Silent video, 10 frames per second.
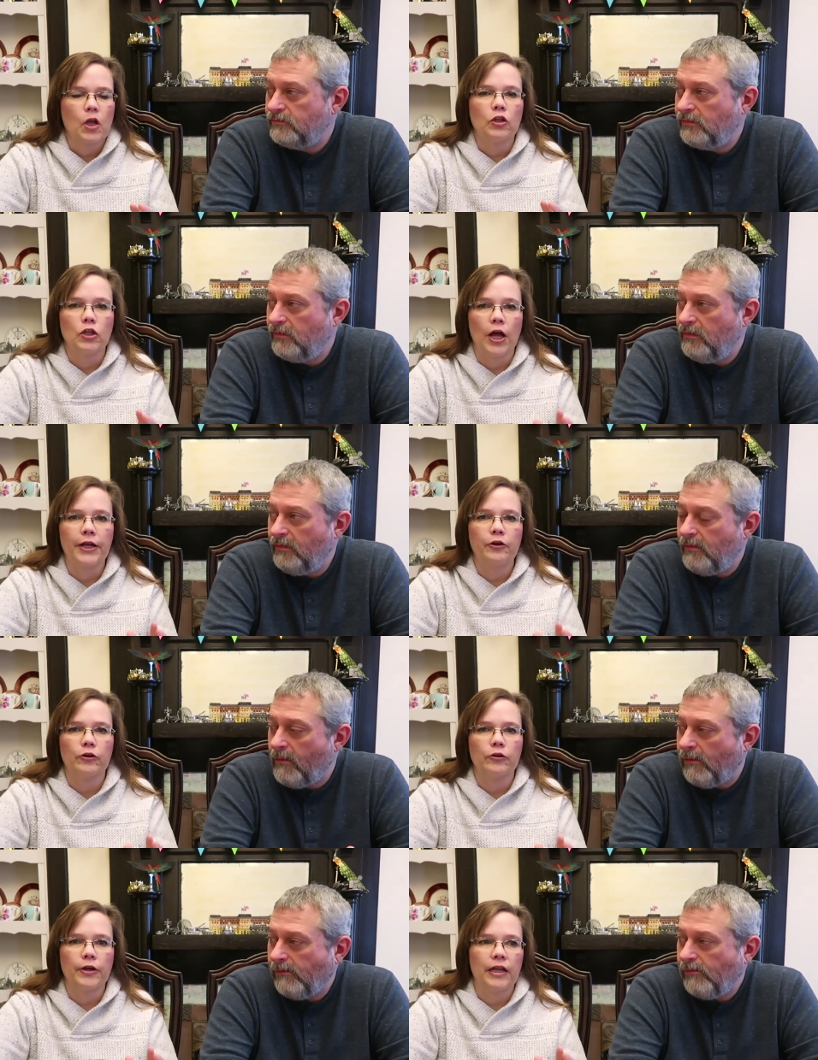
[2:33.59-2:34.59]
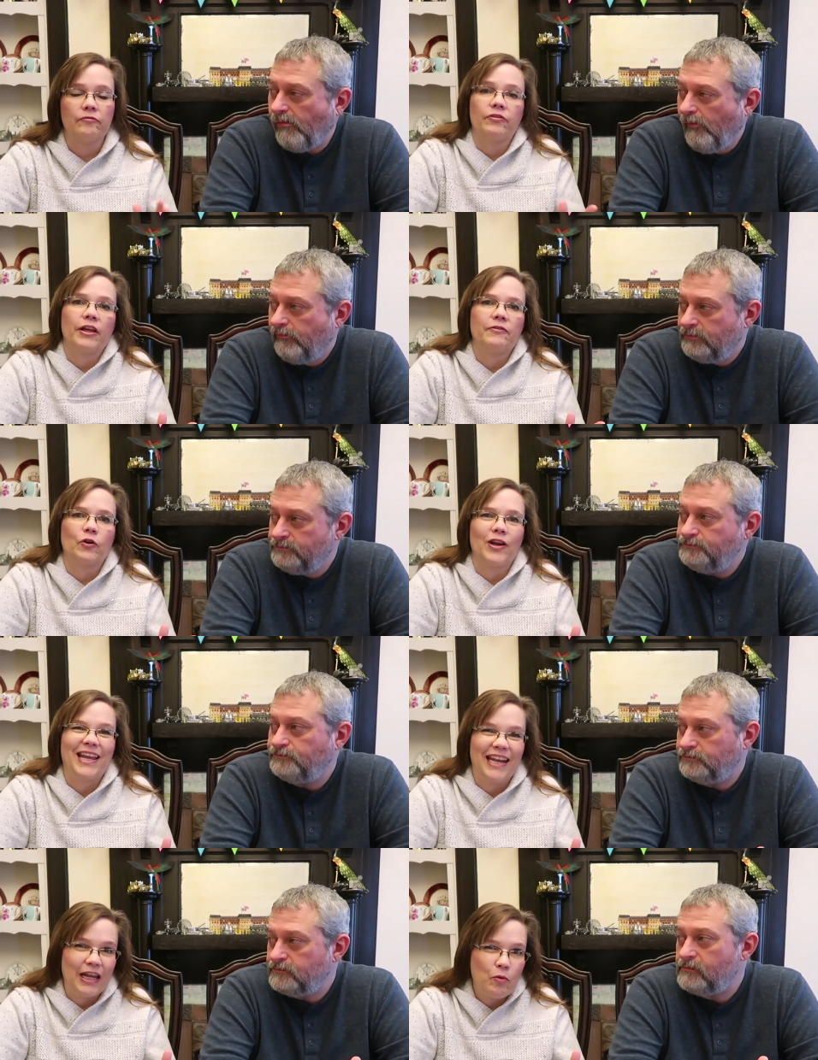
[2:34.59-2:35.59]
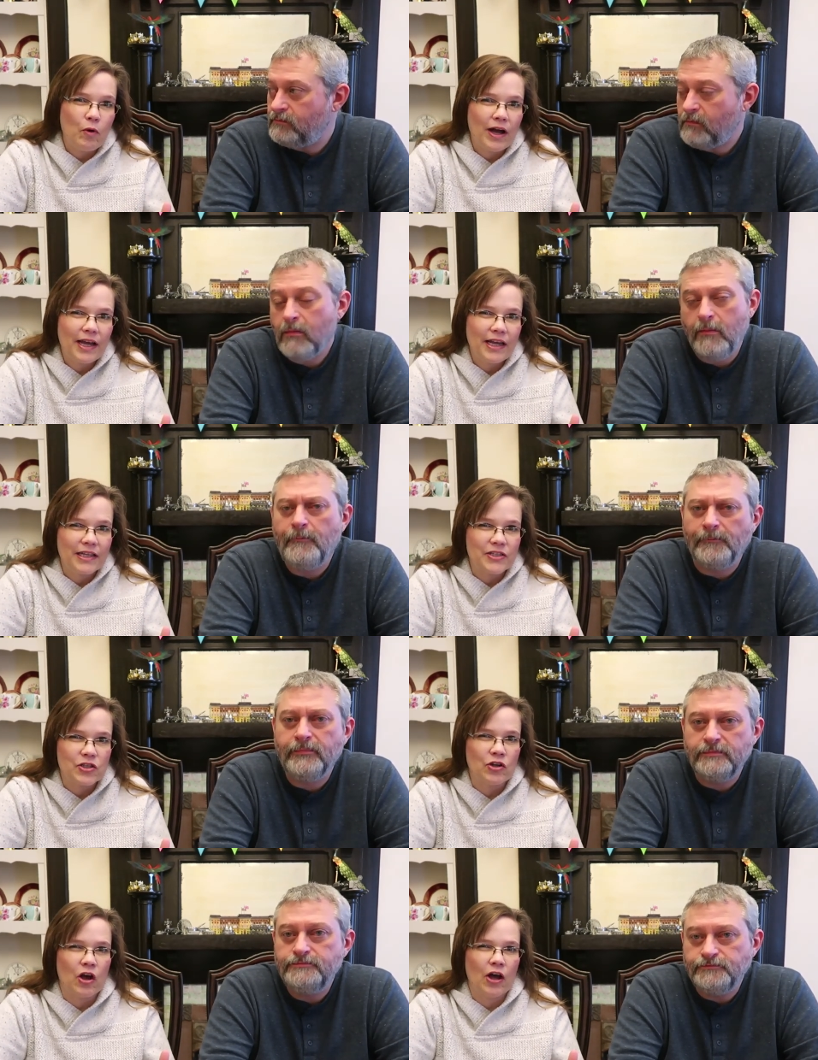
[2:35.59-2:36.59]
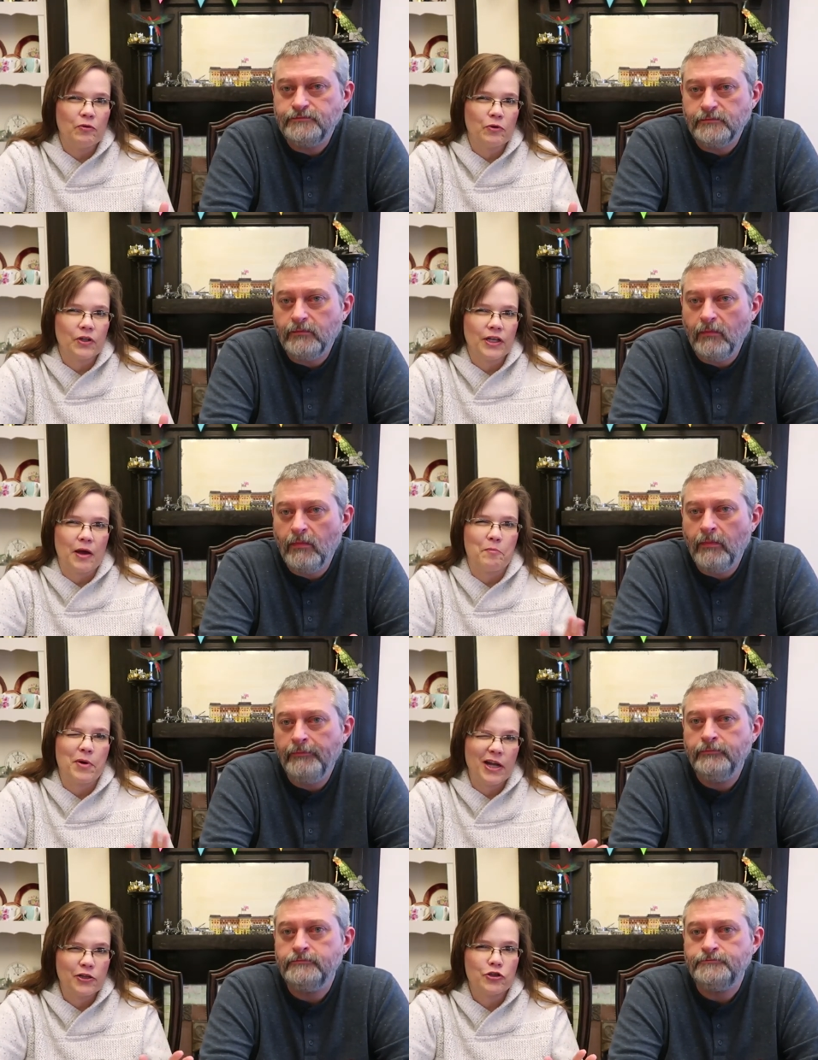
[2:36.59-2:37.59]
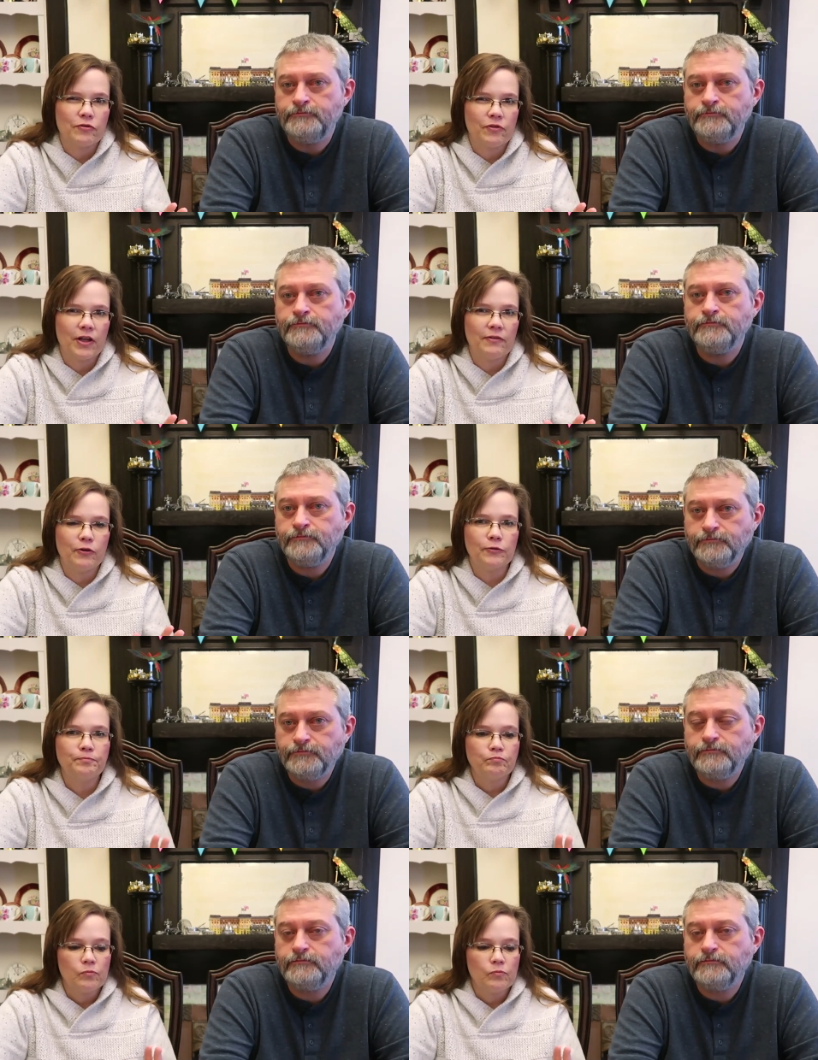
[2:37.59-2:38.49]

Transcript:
Speaker 1: lighter in flavor anyway. Mm. It's not really a punch of flavor.